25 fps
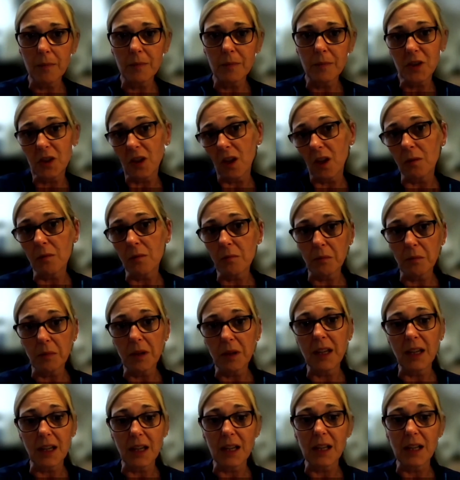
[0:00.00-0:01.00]
So
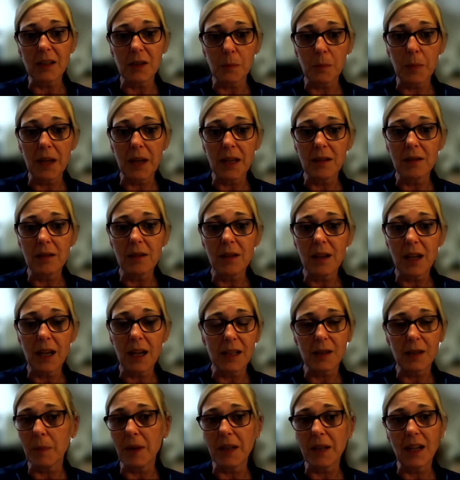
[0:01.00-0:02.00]
it's
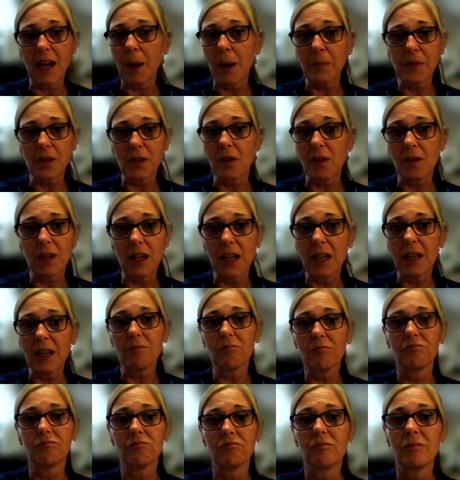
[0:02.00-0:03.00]
been
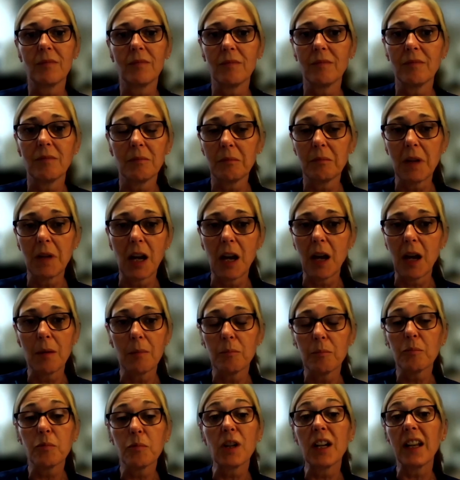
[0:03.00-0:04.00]
absolutely
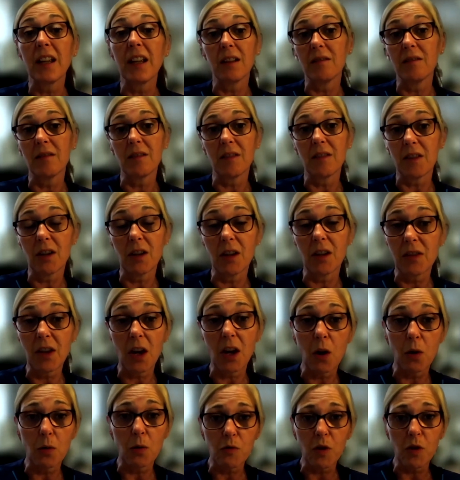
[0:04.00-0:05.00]
brilliant,
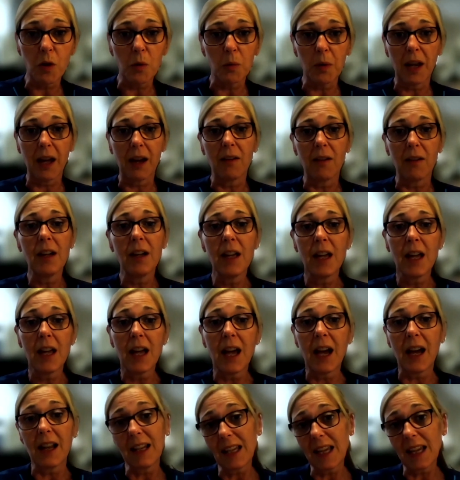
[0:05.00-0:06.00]
the whole rollout.
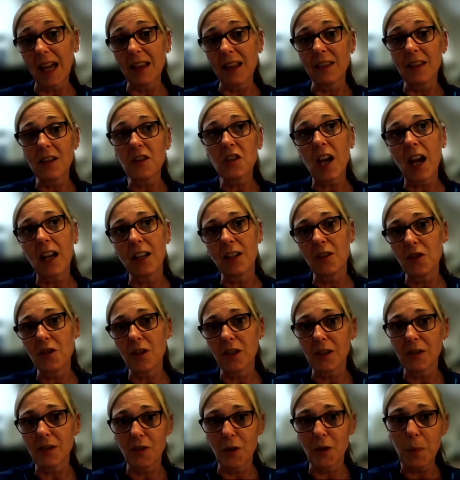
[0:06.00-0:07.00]
And again, the
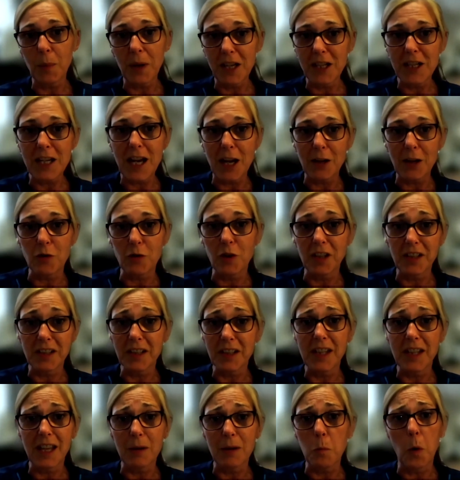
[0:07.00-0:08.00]
challenges for pediatrics
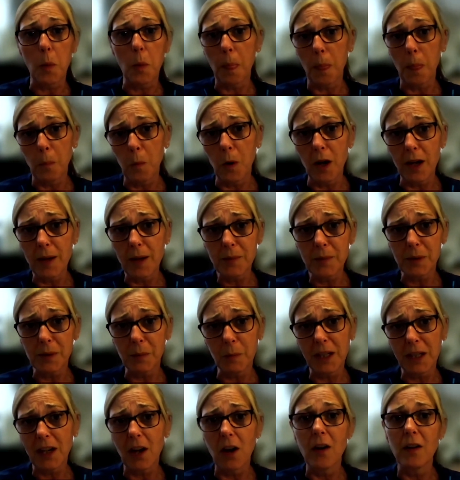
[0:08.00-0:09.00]
is they want the wipes
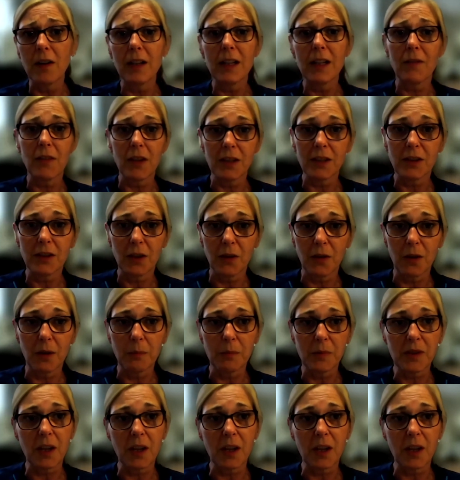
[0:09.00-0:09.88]
and we can't give it to them.